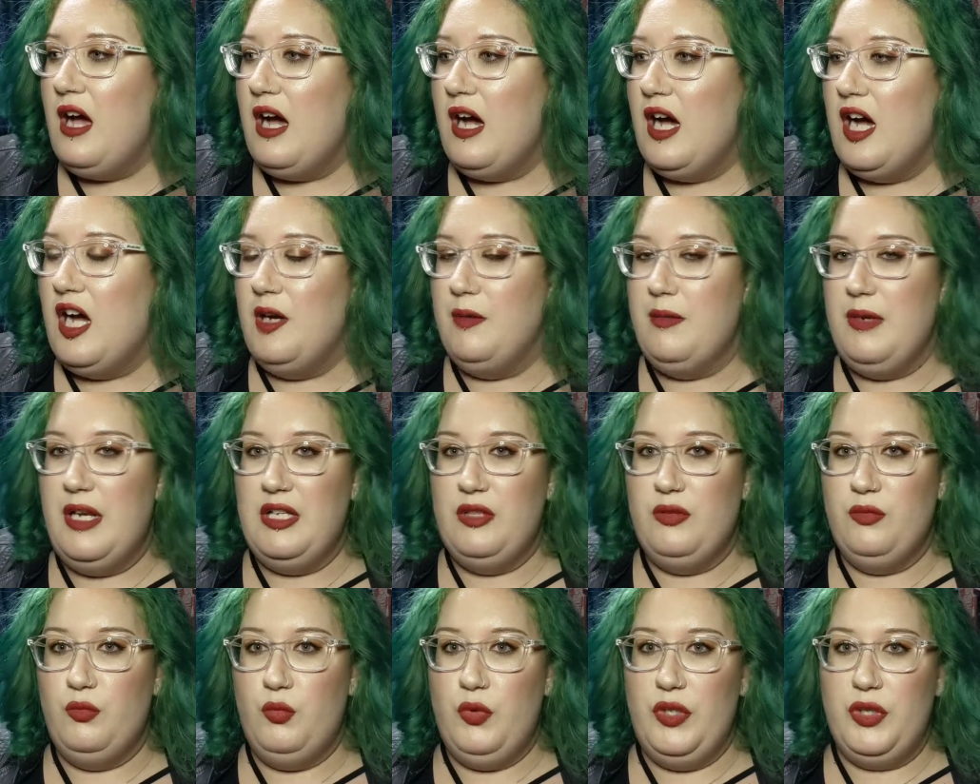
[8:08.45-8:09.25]
Um,
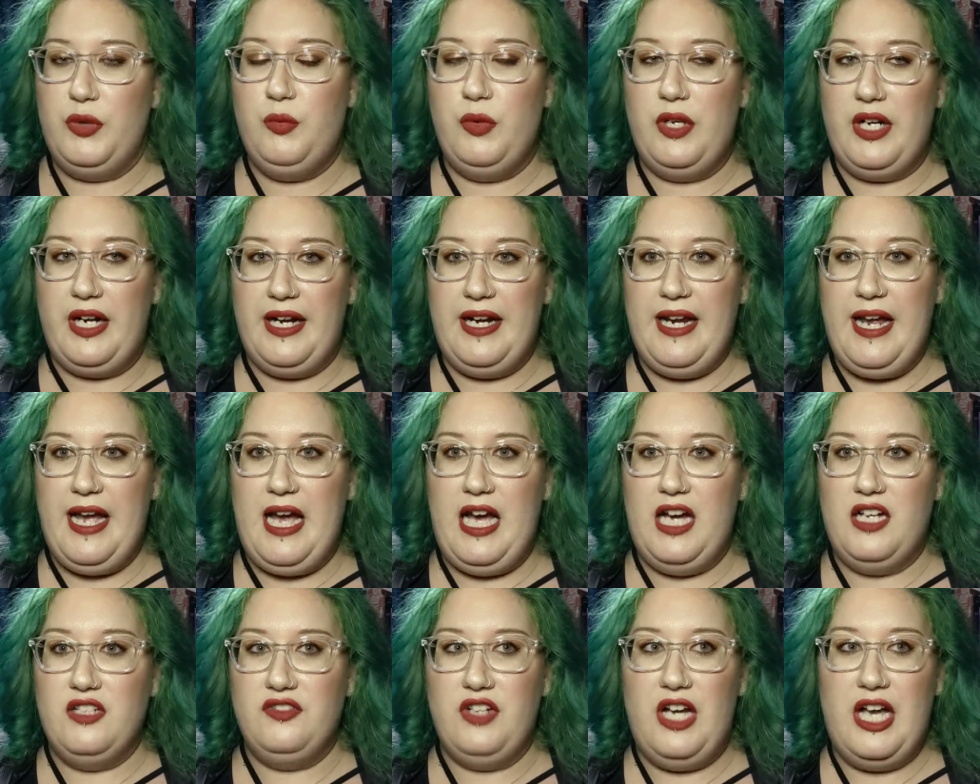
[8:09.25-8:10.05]
and with what I
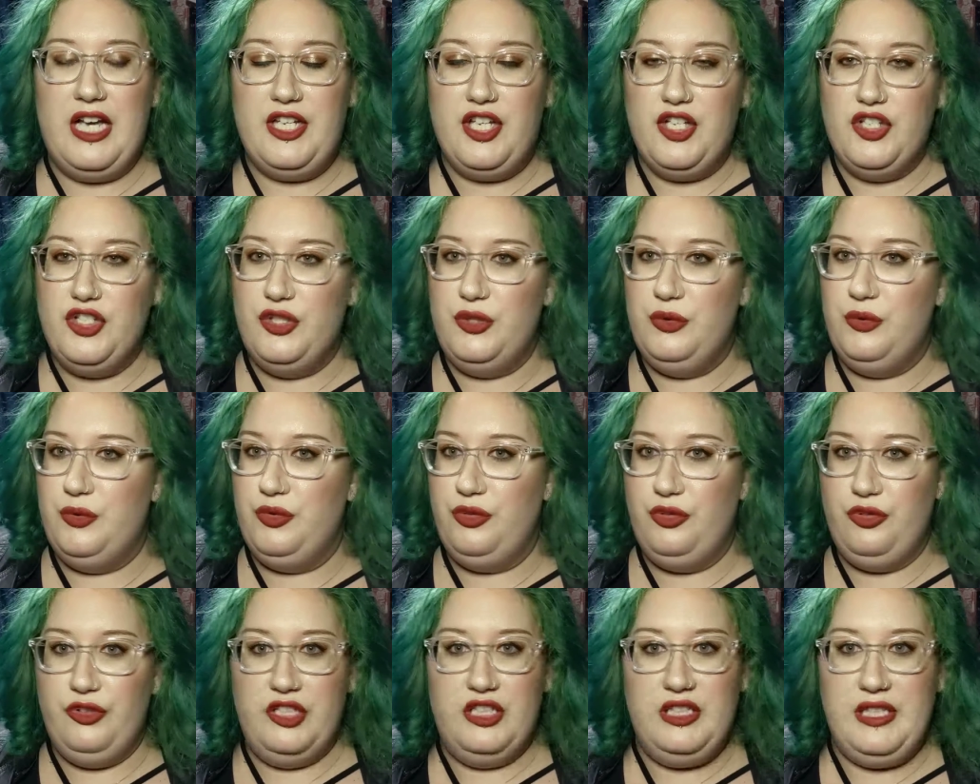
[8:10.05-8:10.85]
have, I can
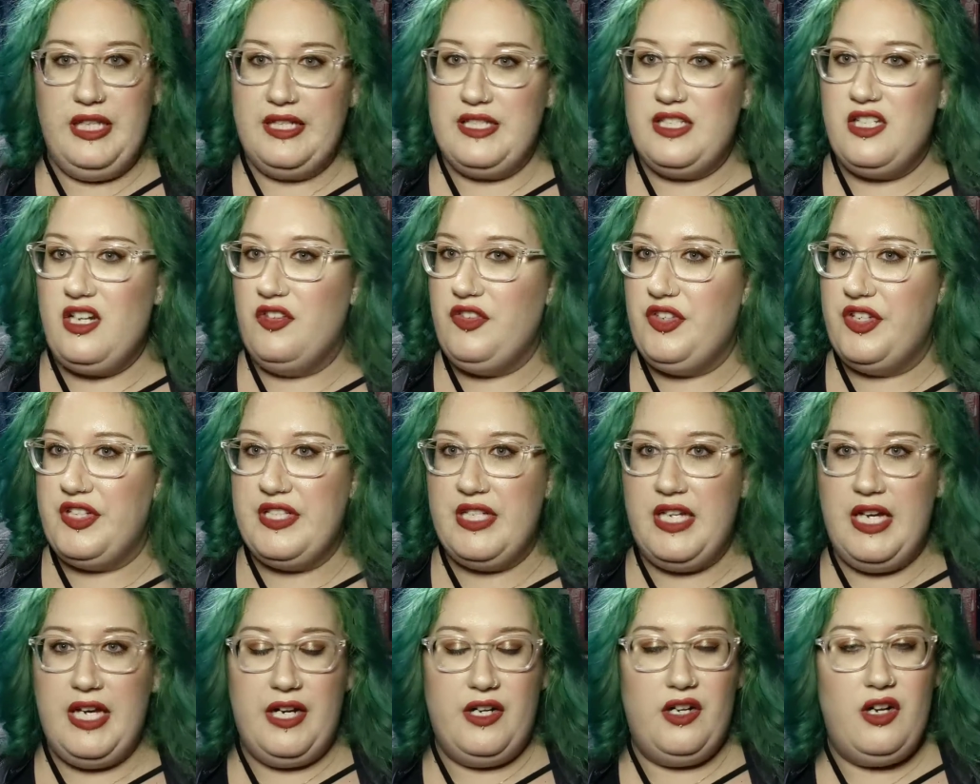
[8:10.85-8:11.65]
do freelance on the
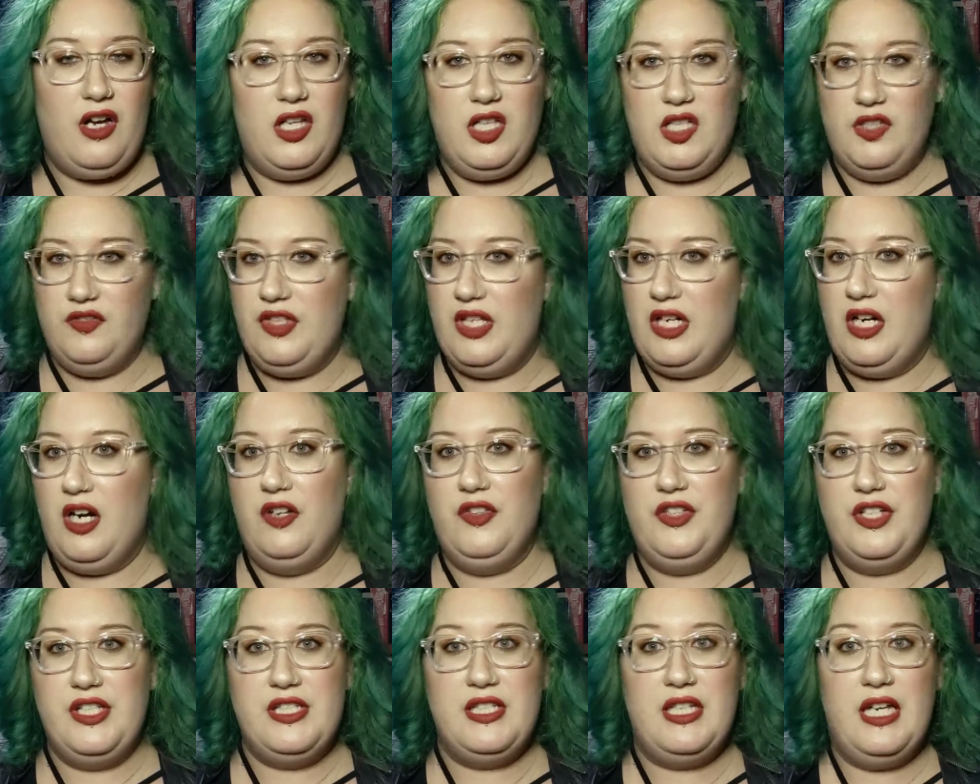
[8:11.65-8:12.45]
side and all of that
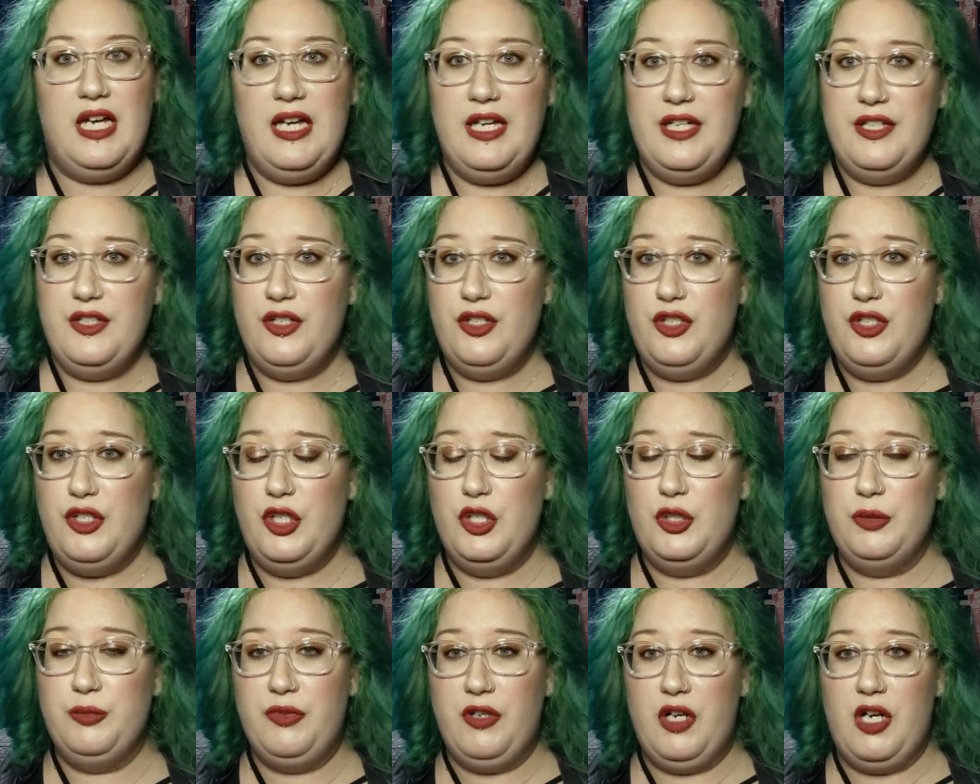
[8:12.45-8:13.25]
on the side,
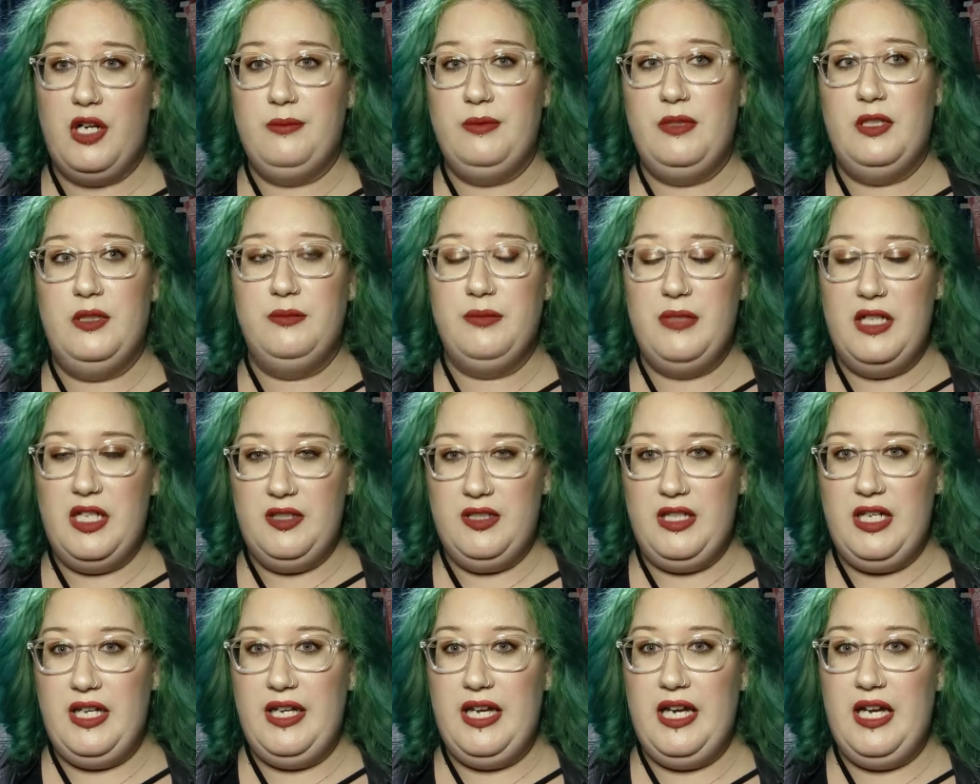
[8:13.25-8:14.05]
no problem.
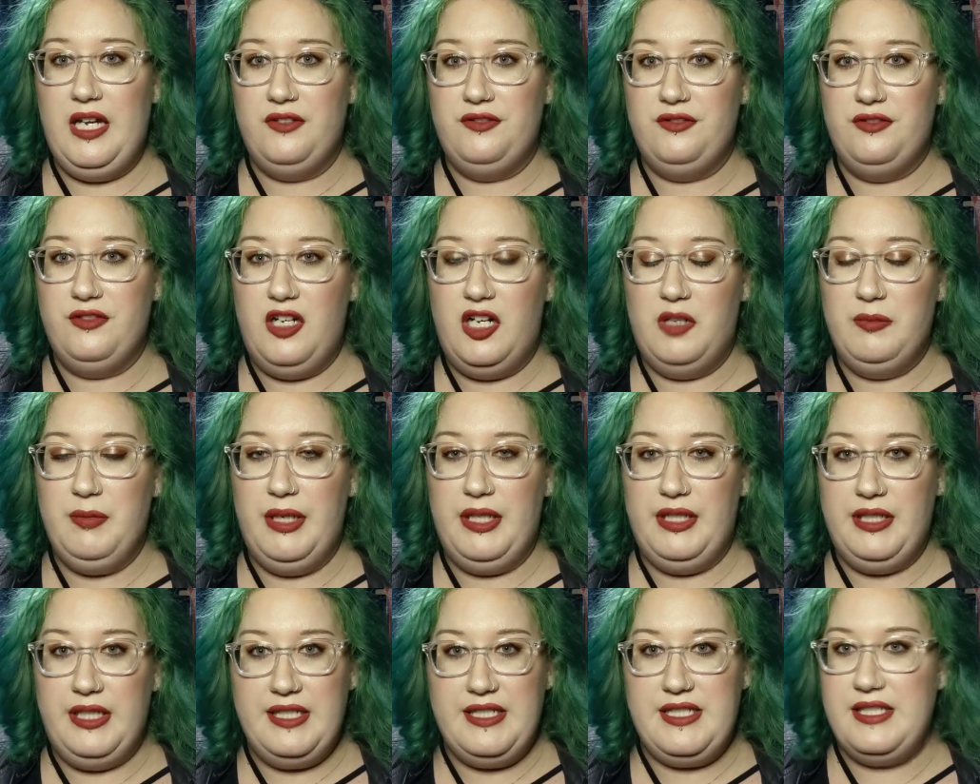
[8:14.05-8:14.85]
I, I have all
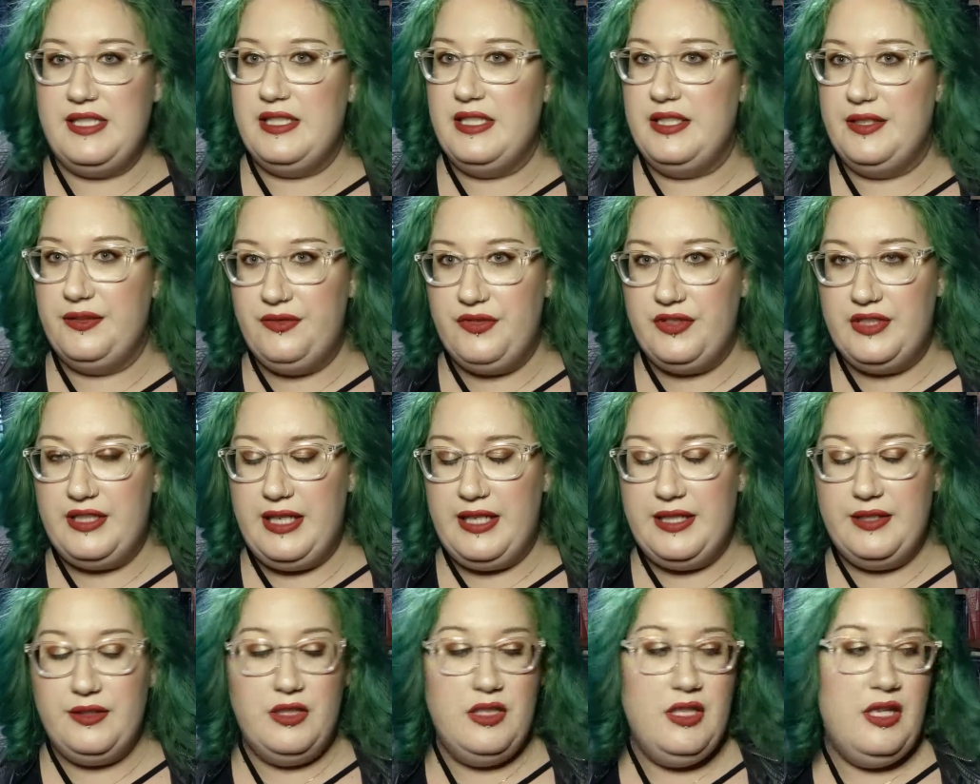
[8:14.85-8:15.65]
my licensing for
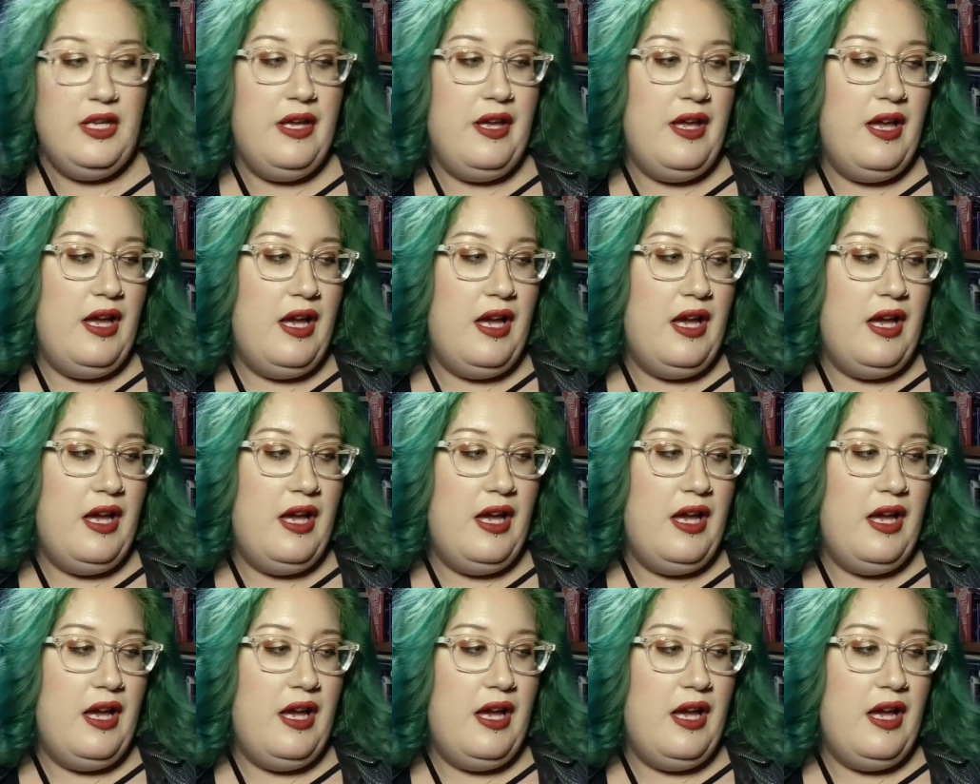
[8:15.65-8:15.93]
that.